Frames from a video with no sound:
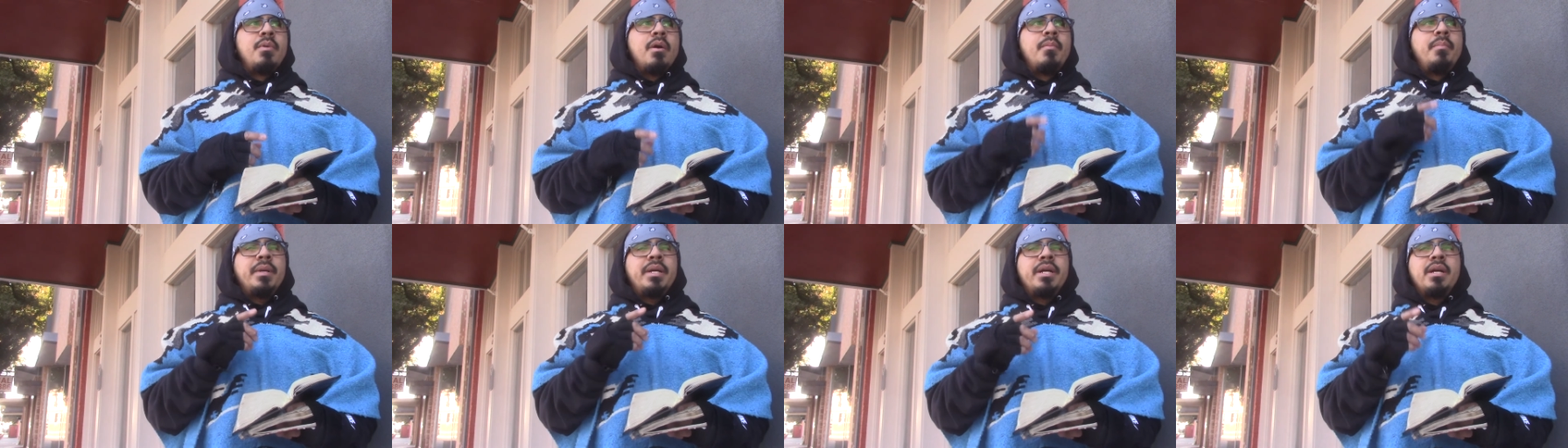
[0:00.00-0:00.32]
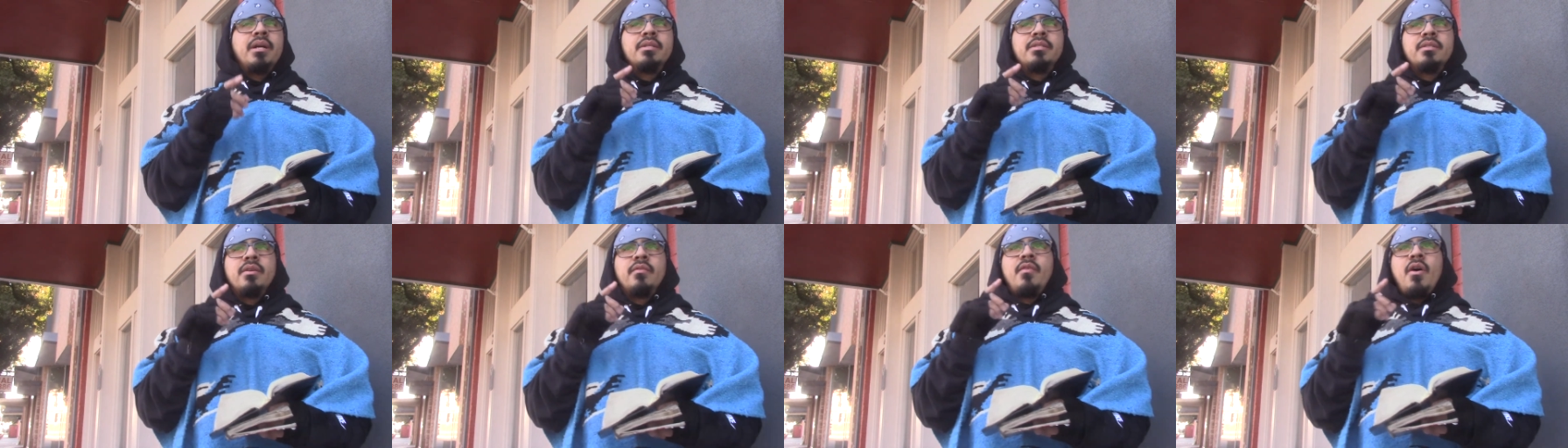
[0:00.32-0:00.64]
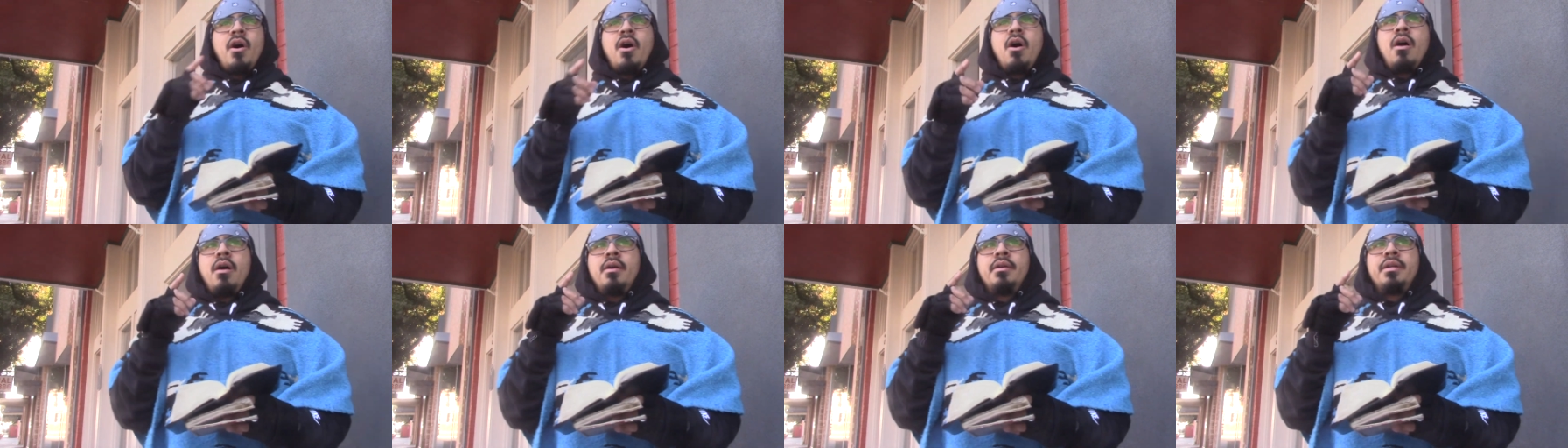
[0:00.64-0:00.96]
But because of
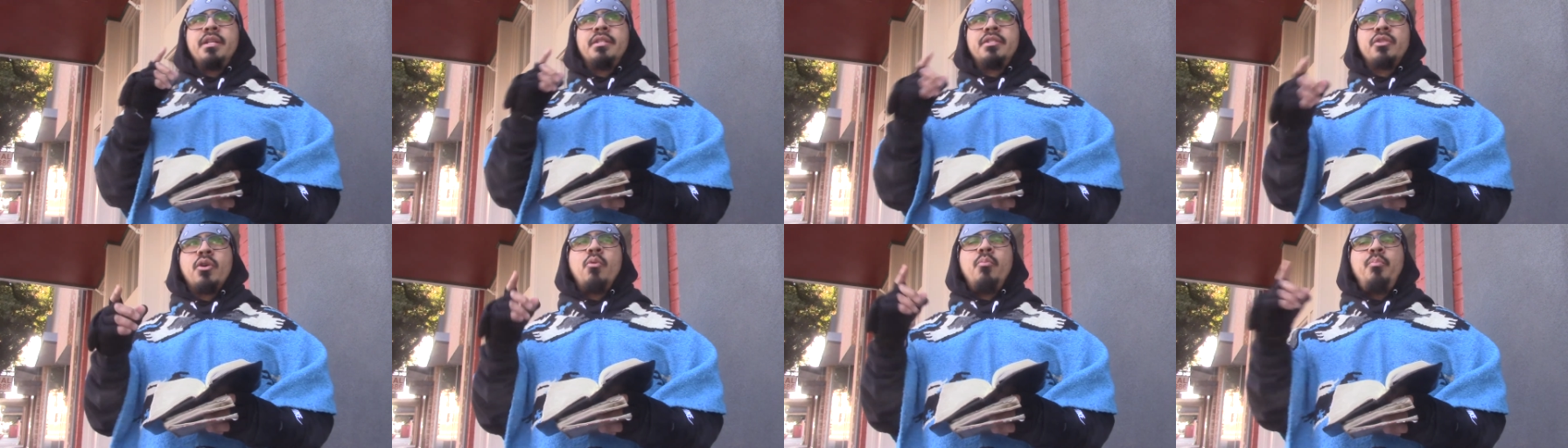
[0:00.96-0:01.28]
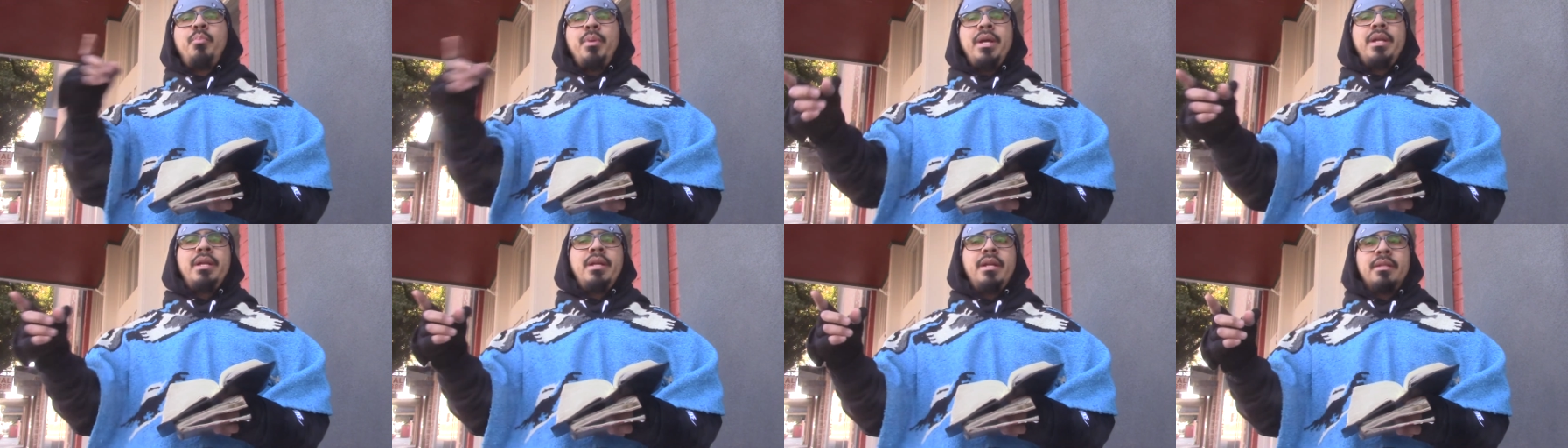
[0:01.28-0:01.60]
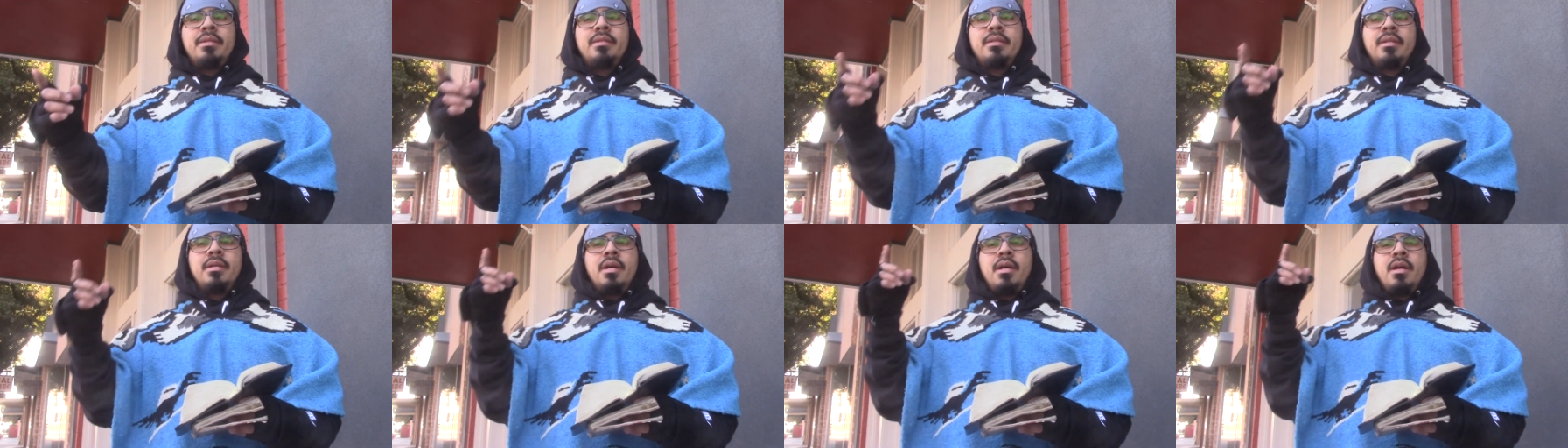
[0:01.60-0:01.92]
our disobedience,